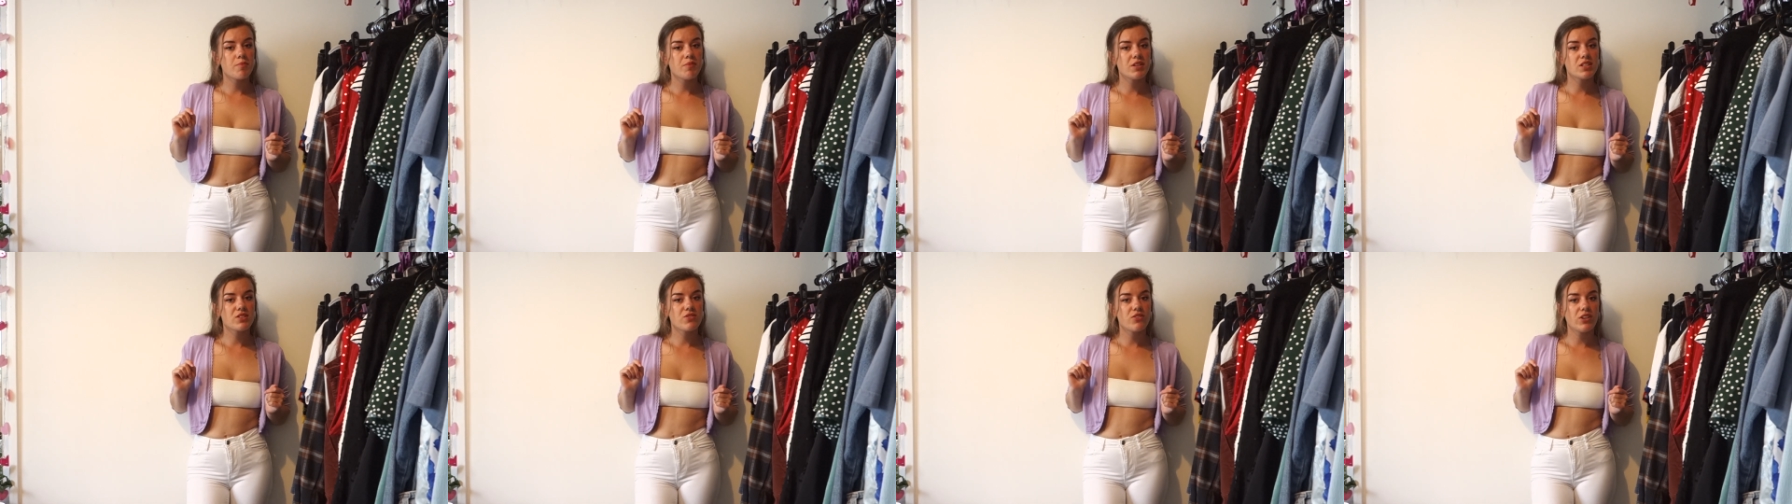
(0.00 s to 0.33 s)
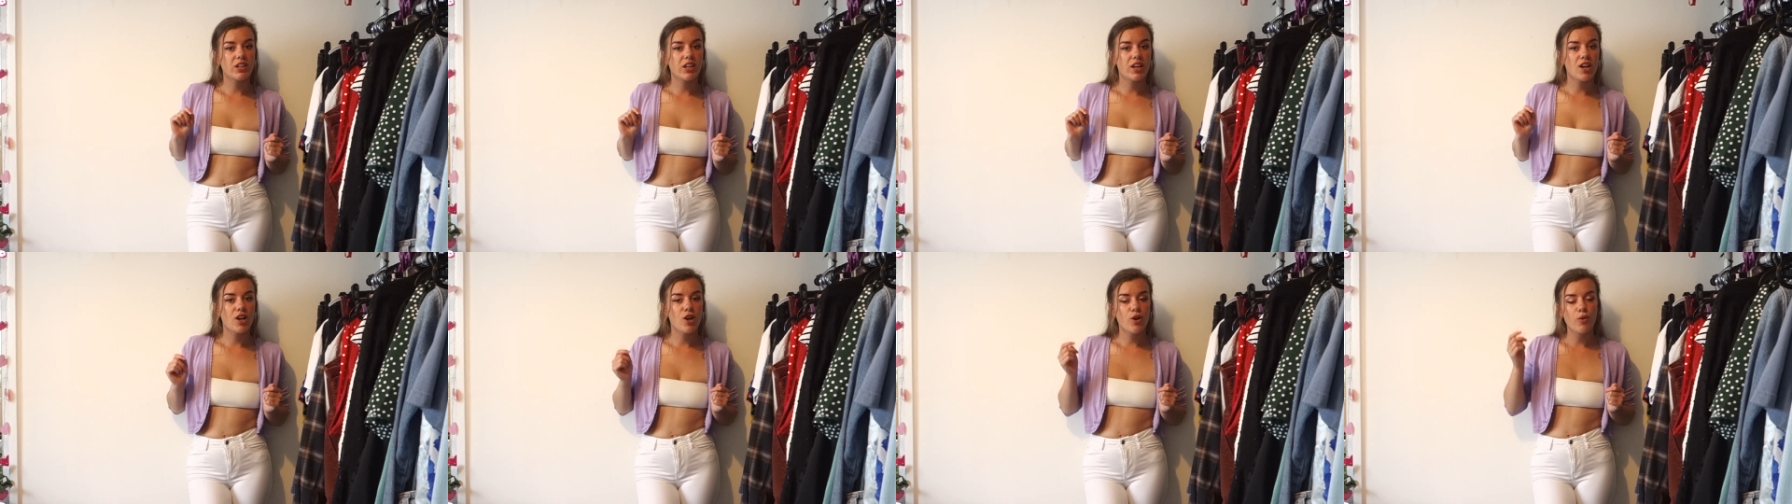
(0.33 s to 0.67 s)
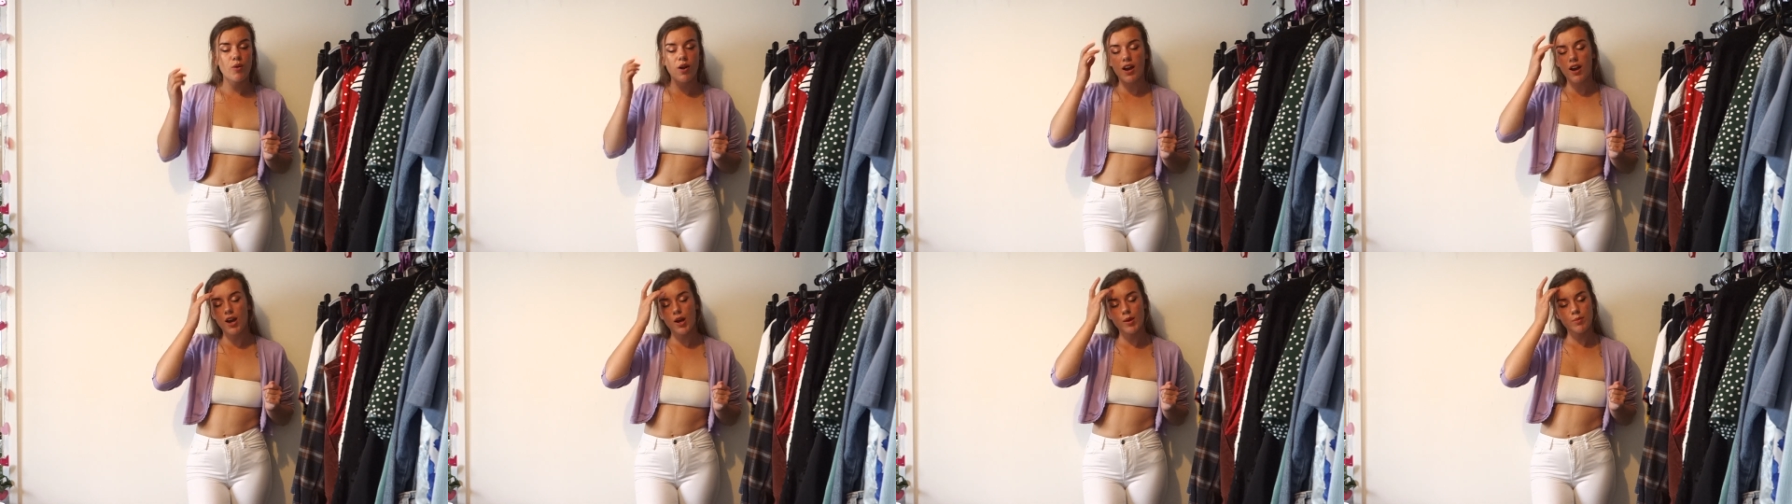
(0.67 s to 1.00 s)
this video.
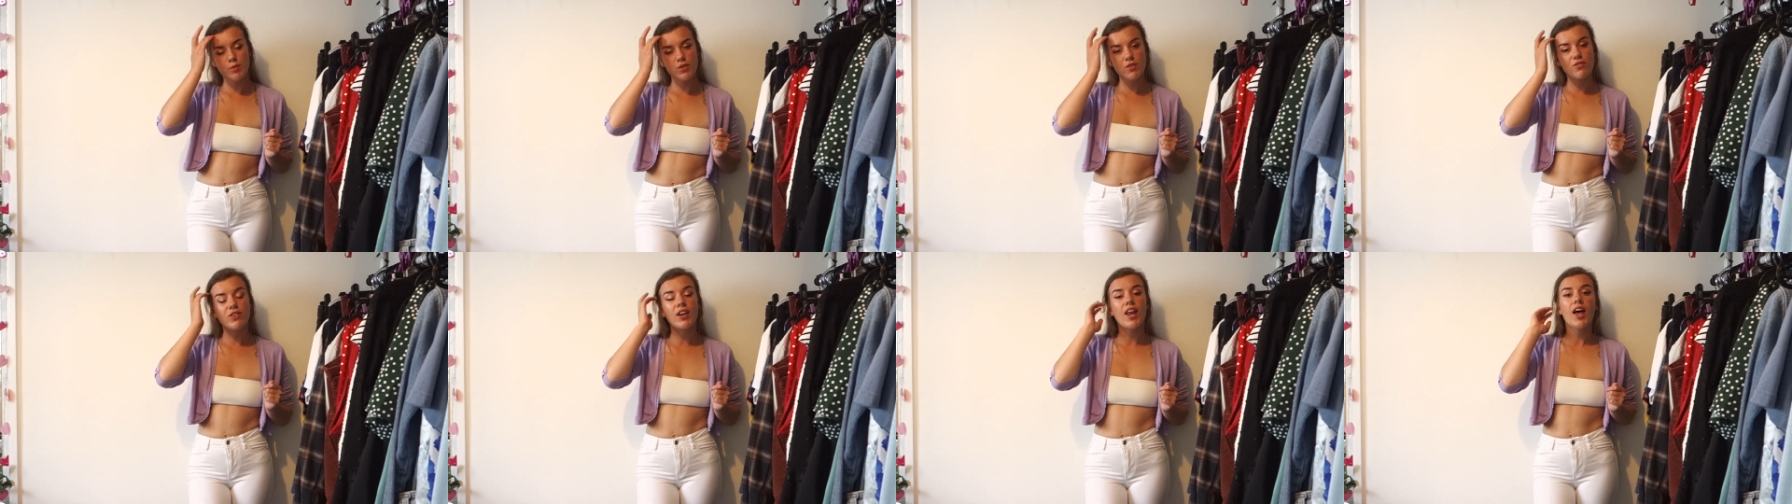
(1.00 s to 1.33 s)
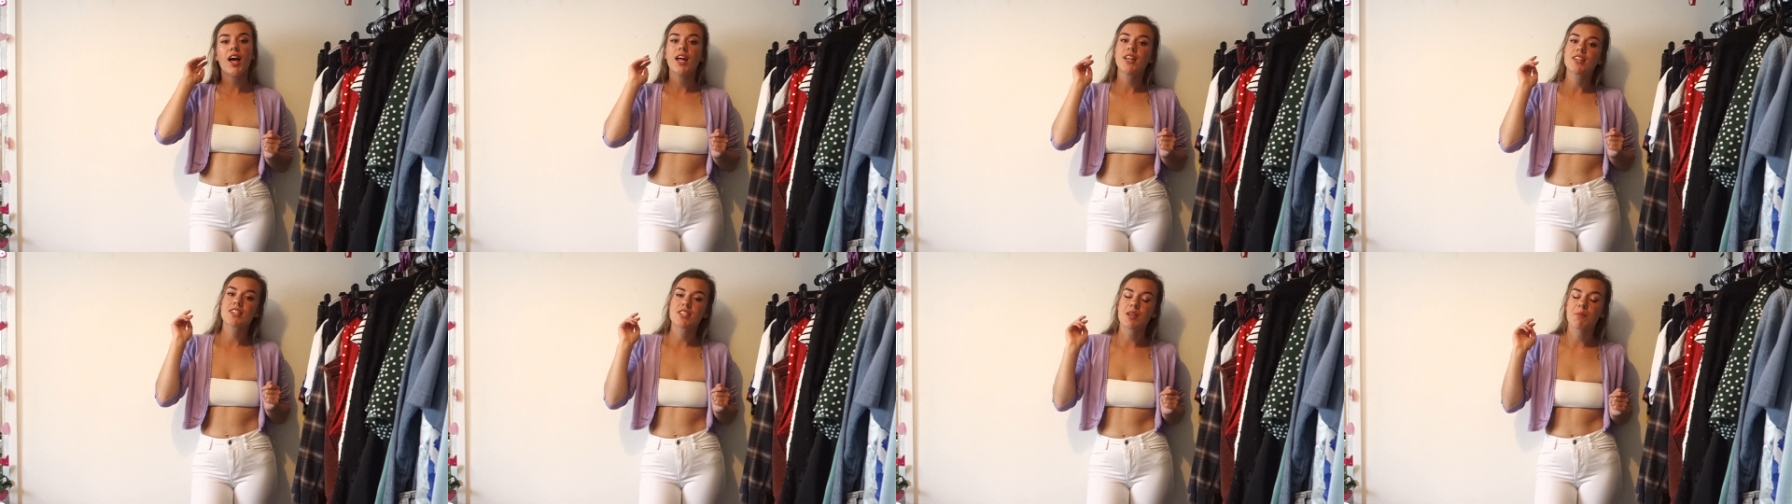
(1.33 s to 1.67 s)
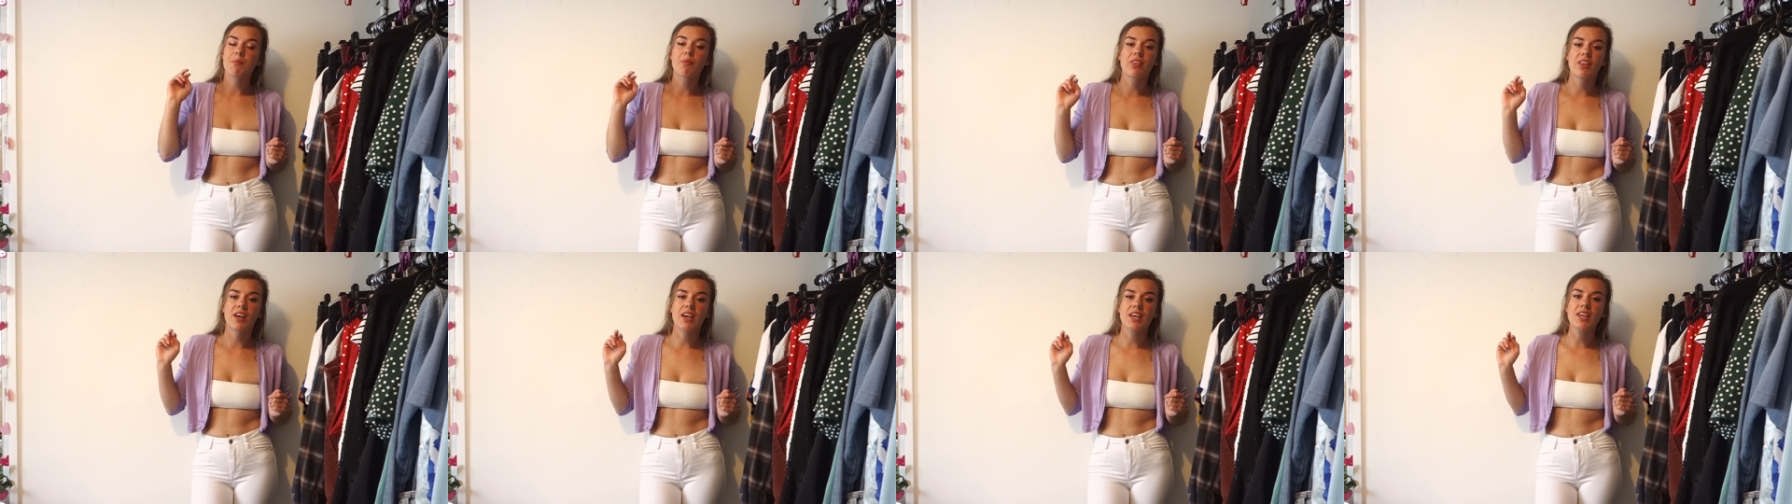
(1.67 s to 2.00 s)
I hope you've learned
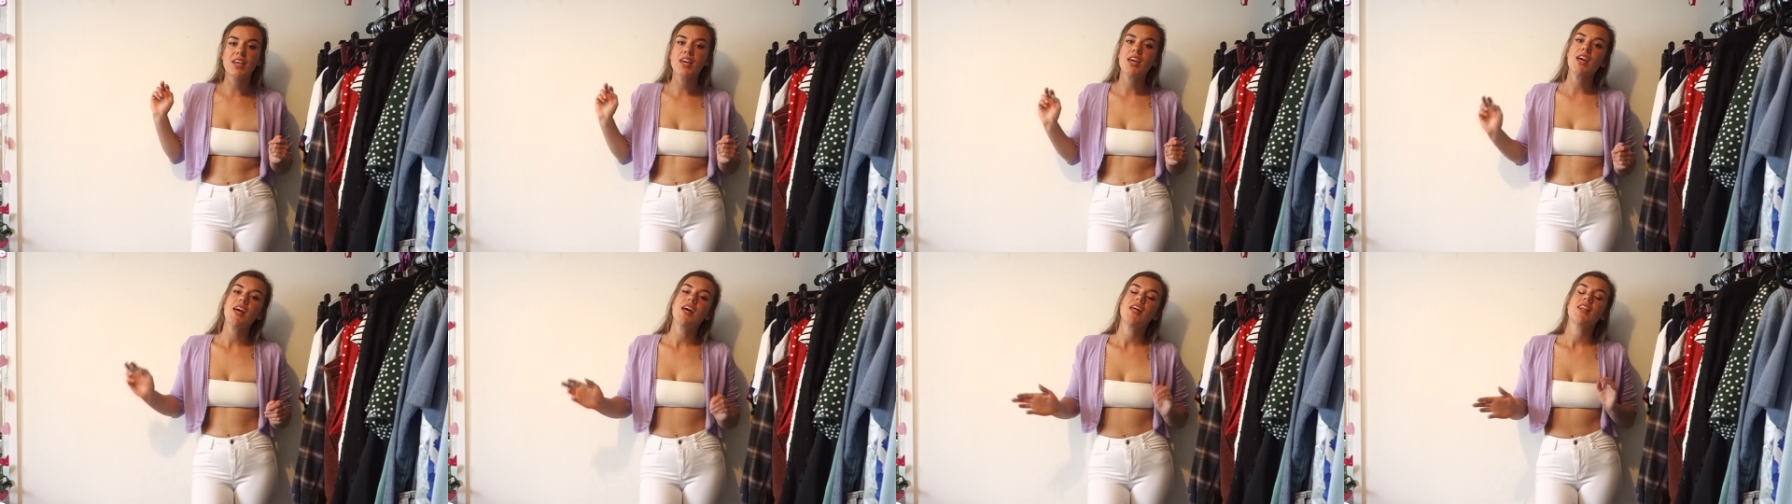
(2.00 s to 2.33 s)
something.